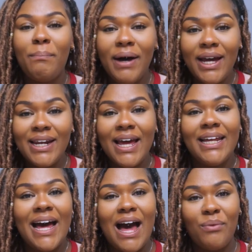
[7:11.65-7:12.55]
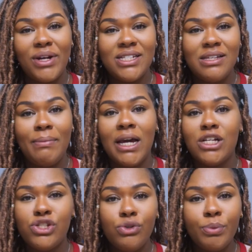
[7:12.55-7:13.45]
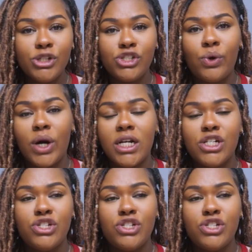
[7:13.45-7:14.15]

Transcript: But I wanted to make a super short,